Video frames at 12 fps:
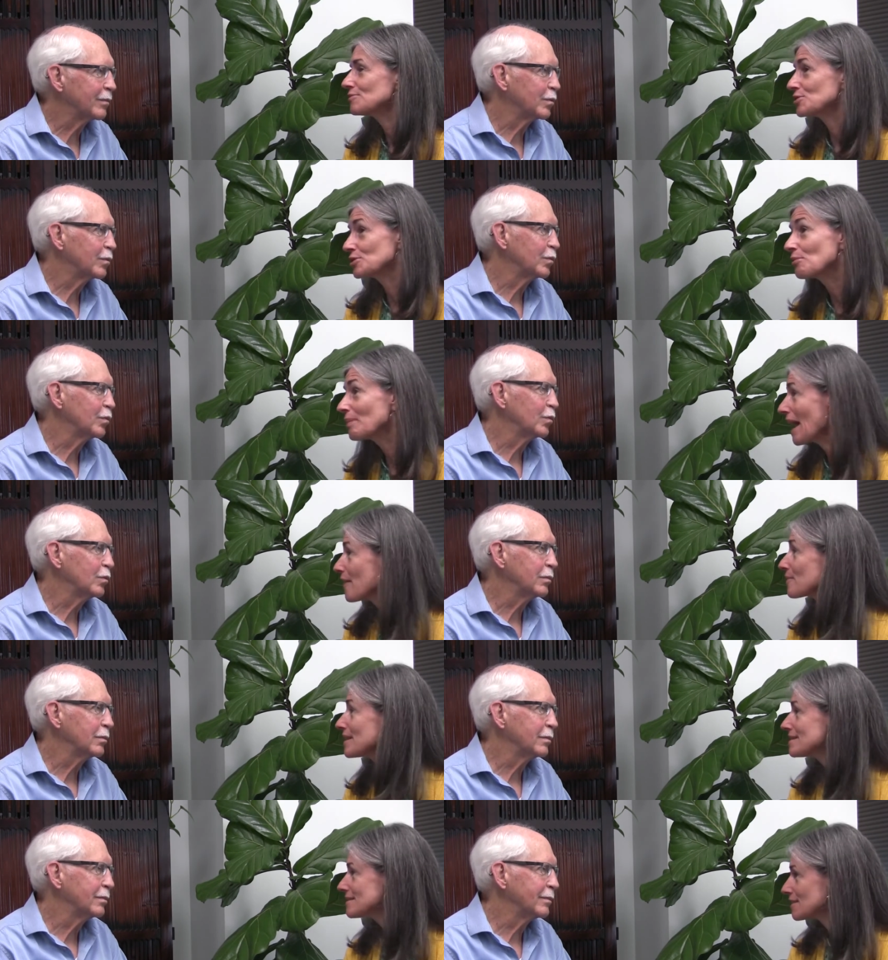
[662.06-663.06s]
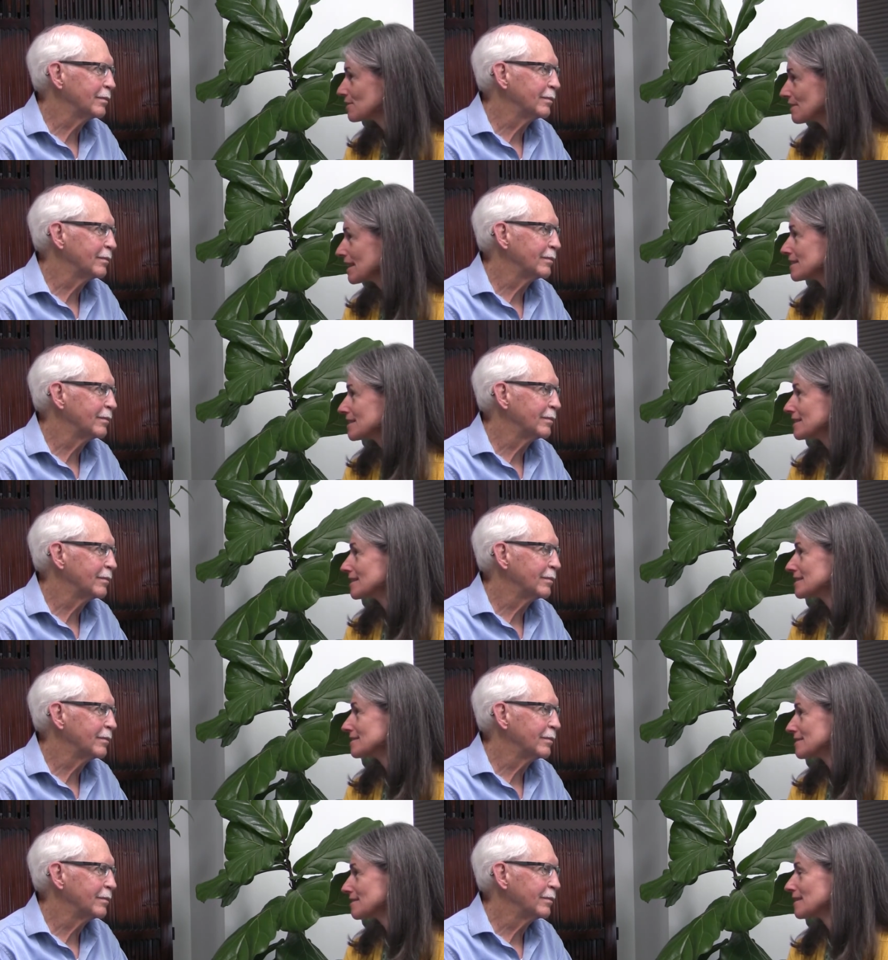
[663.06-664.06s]
Speaker 1: neural pathways and correcting
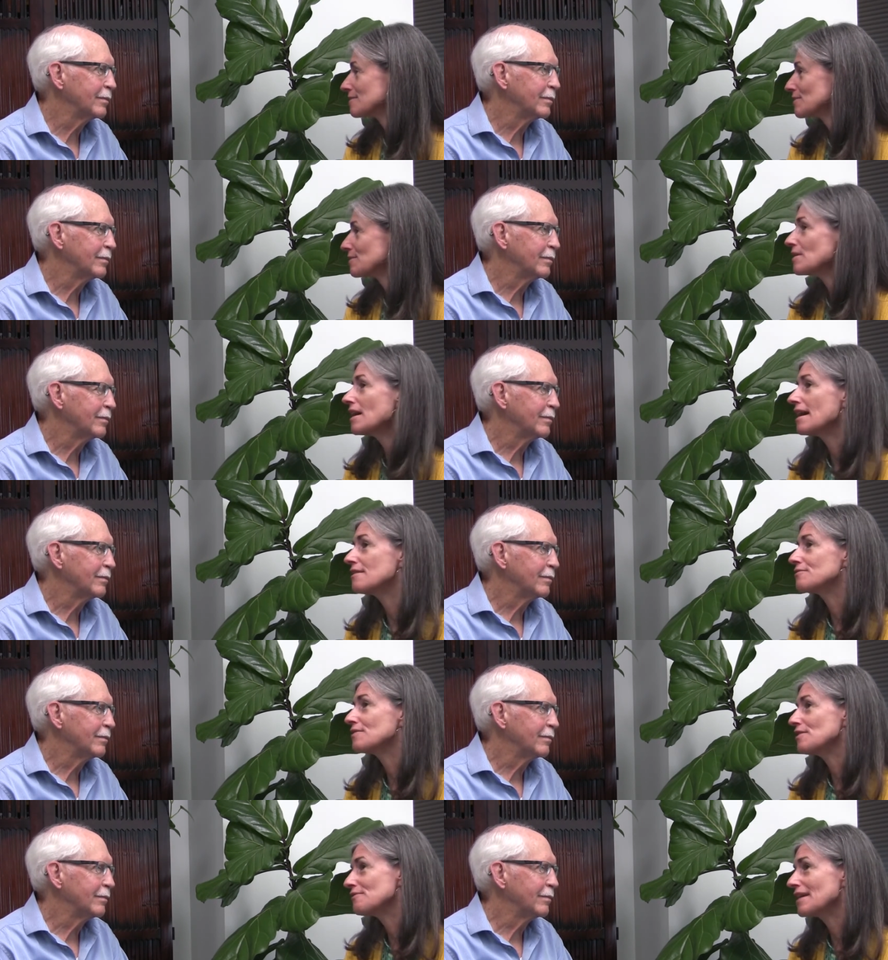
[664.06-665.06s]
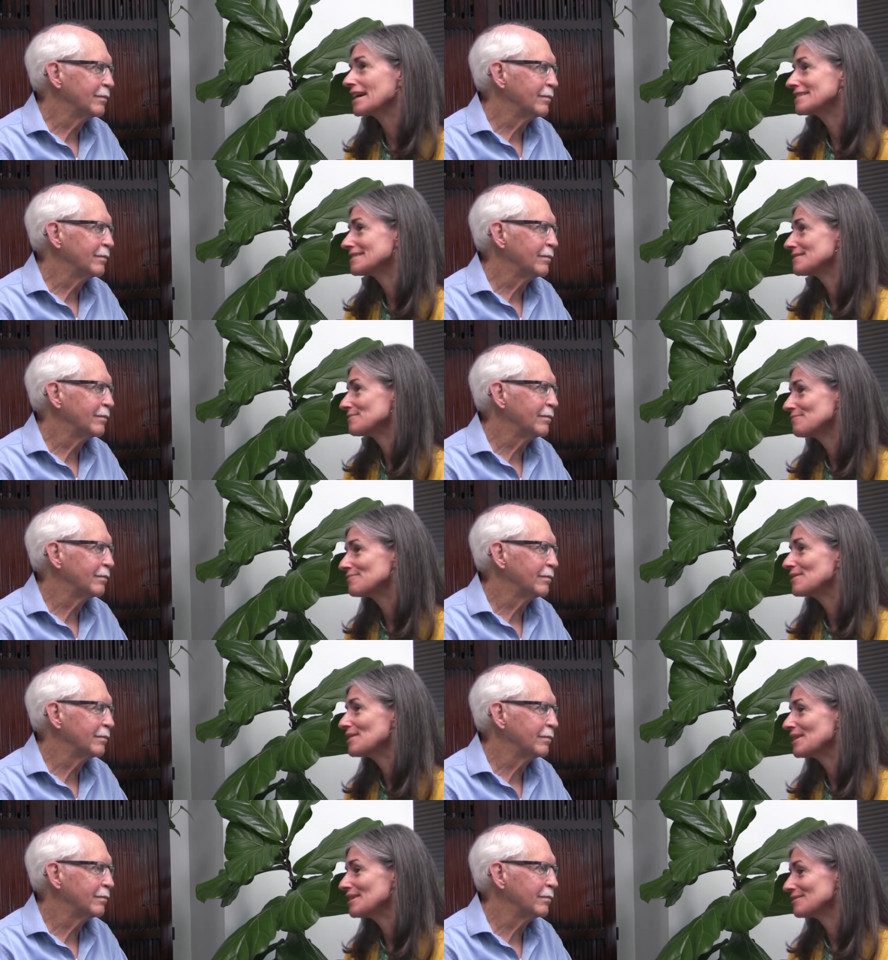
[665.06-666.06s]
things that have effects
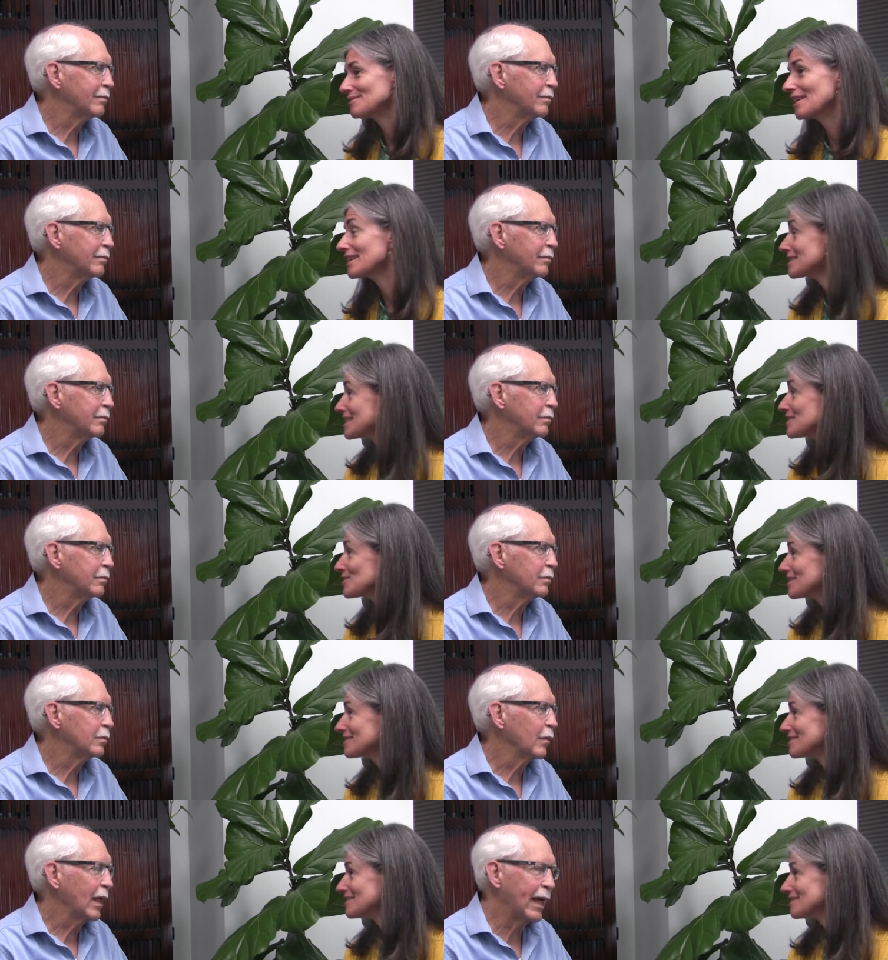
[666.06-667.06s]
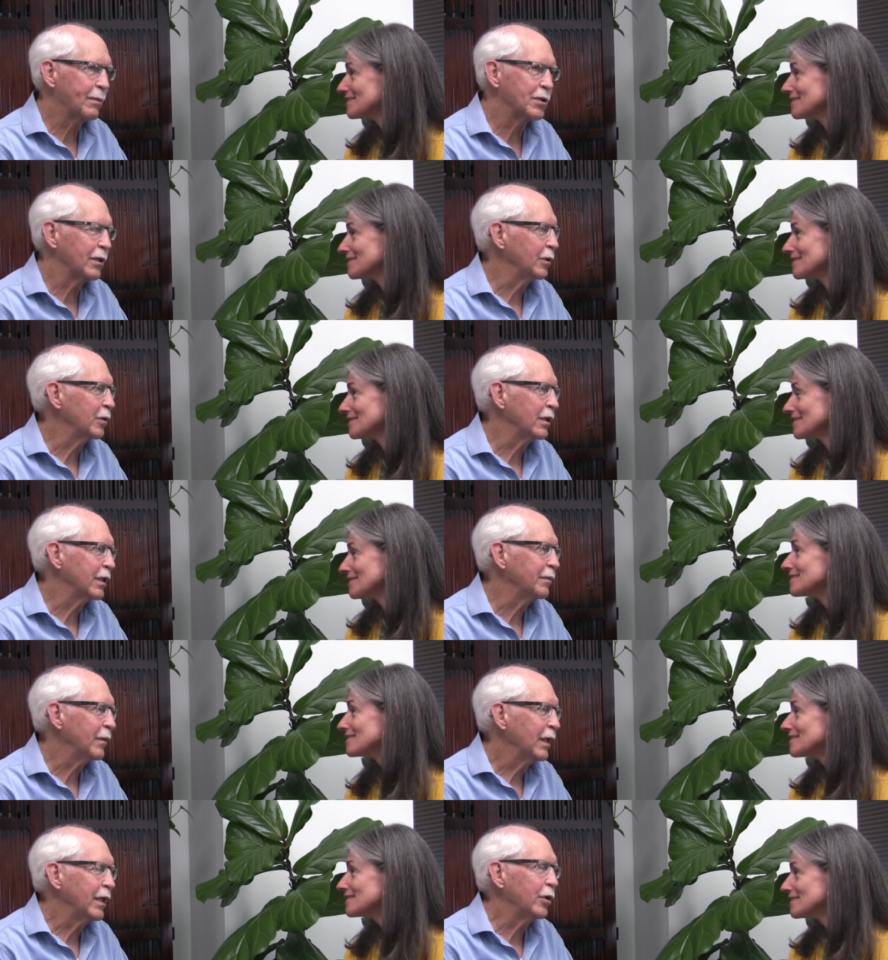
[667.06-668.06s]
like attention.
Speaker 2: Absolutely.
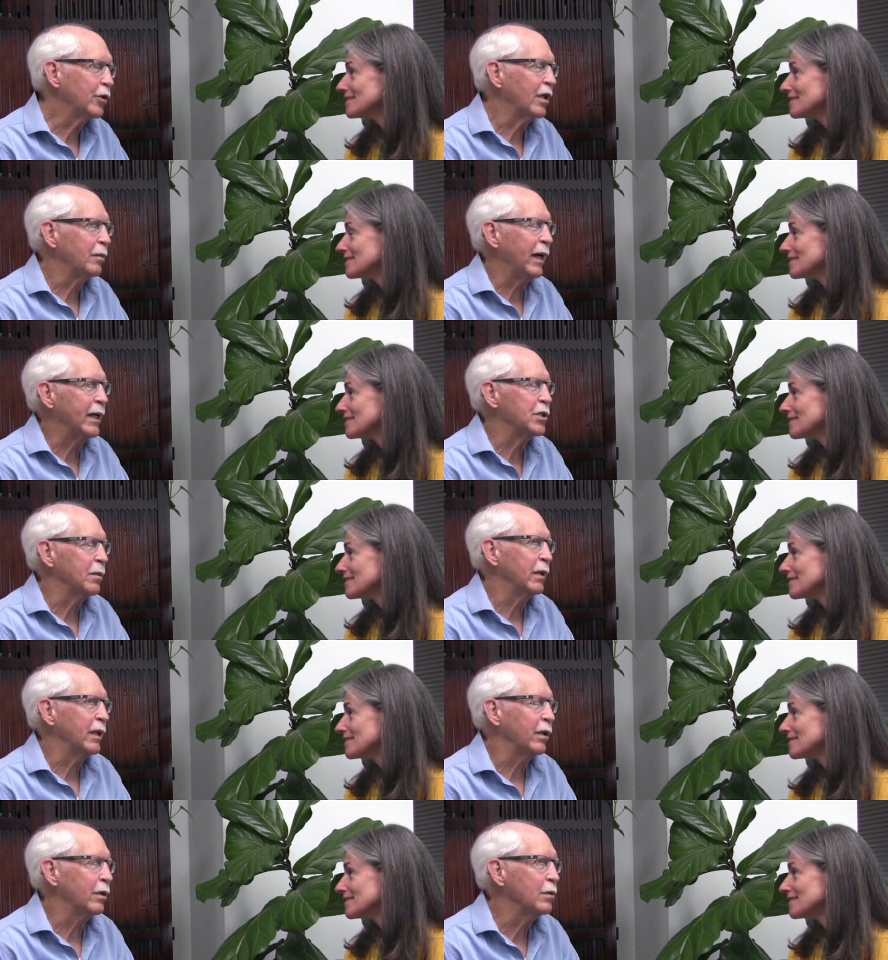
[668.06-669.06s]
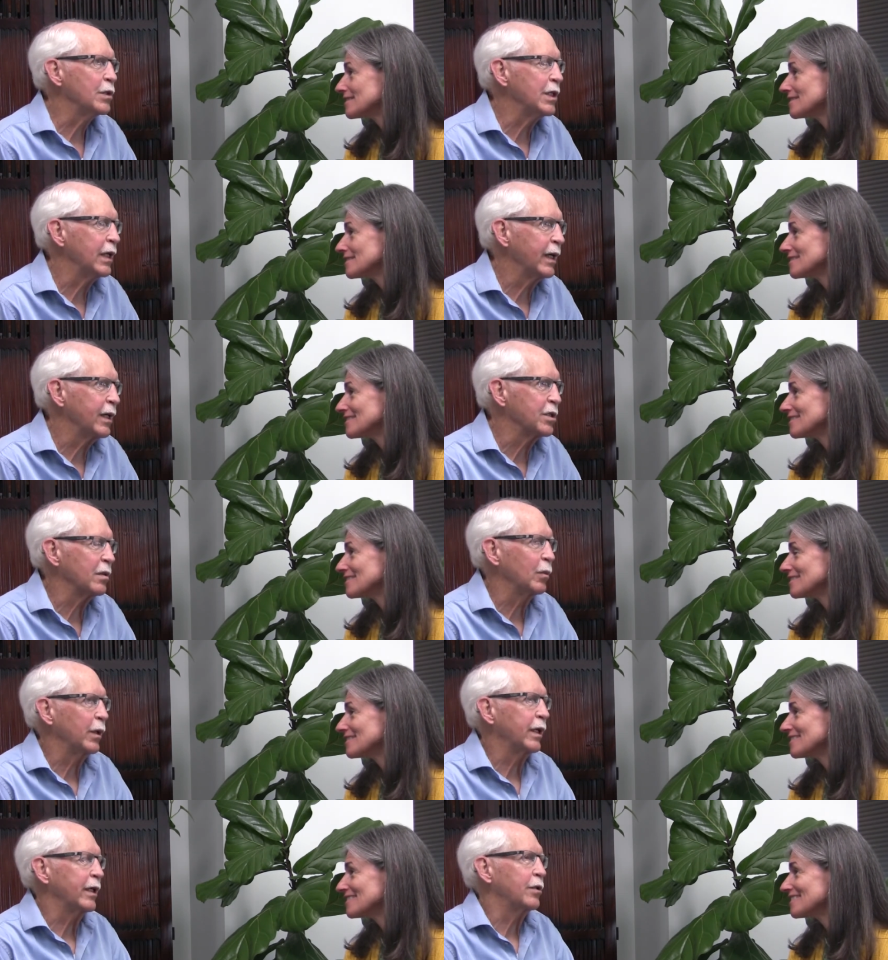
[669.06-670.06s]
You can imagine my enthusiasm
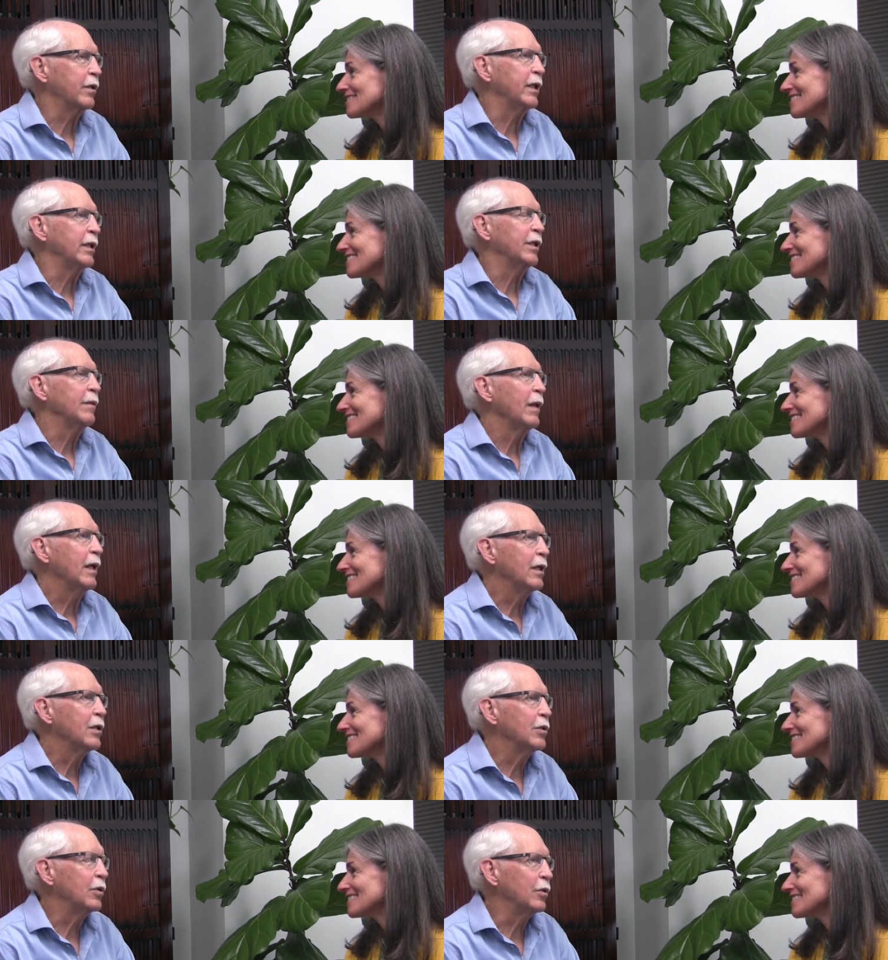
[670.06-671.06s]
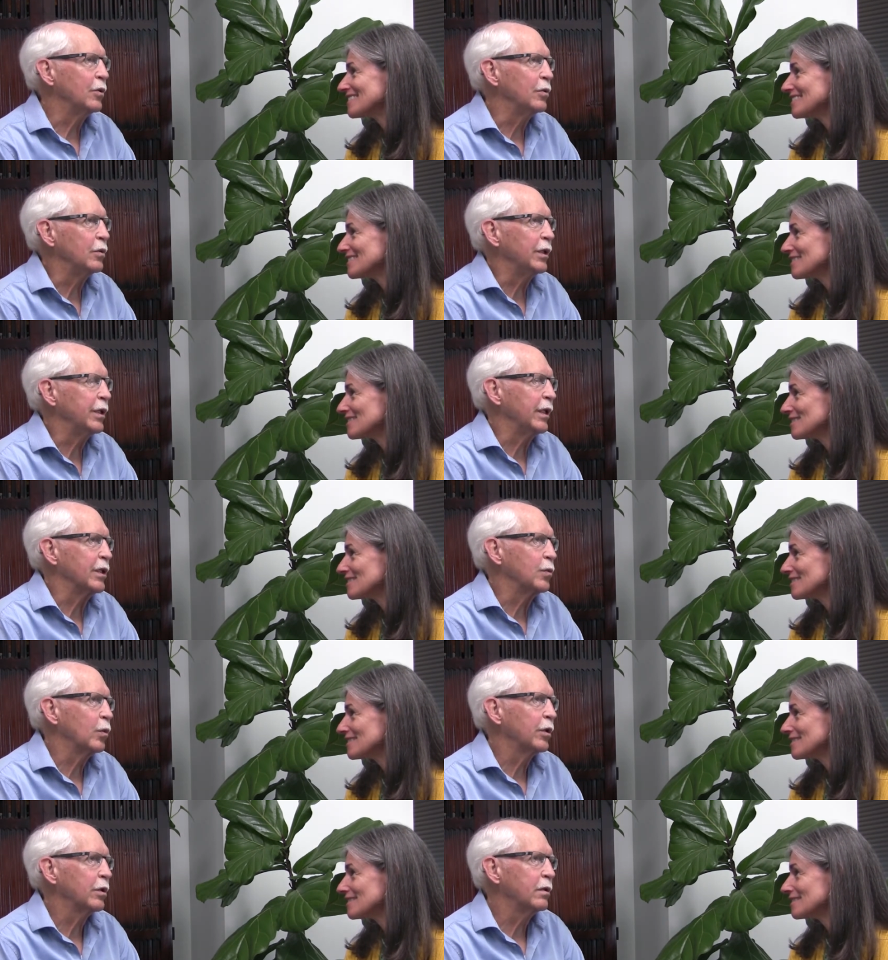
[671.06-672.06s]
when I trained in this
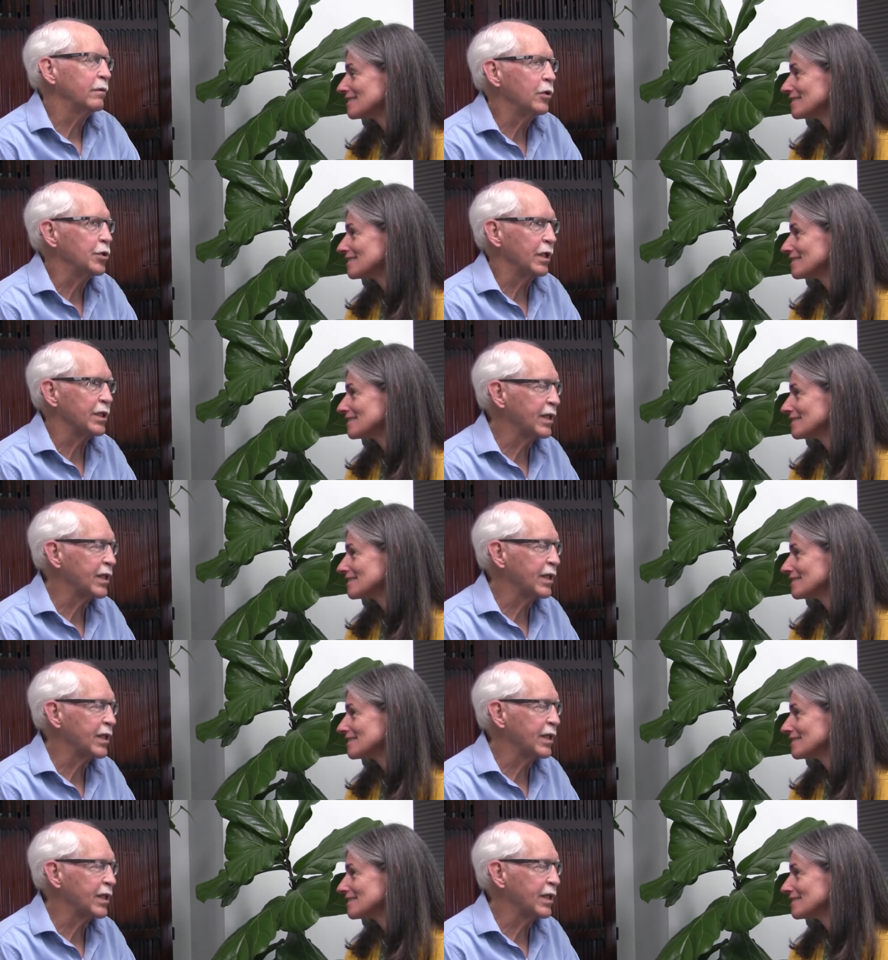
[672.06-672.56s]
work of using